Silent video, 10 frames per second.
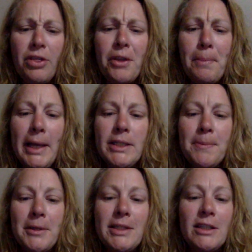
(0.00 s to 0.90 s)
The best
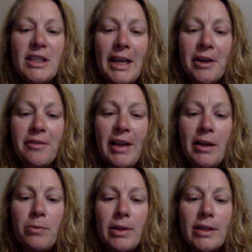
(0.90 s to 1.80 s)
person to
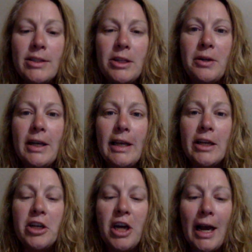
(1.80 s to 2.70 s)
intervene with a student
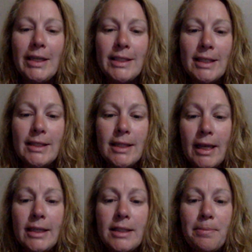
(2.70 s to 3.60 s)
in crisis
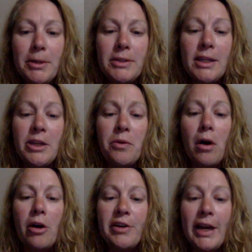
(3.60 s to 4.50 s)
is a person who
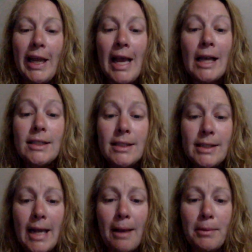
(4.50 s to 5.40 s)
already has
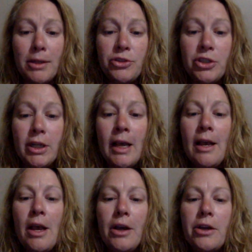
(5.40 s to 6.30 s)
established
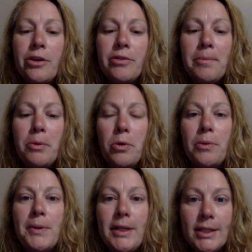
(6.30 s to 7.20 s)
good rapport
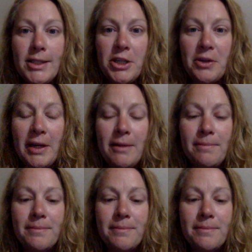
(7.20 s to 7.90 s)
with the student.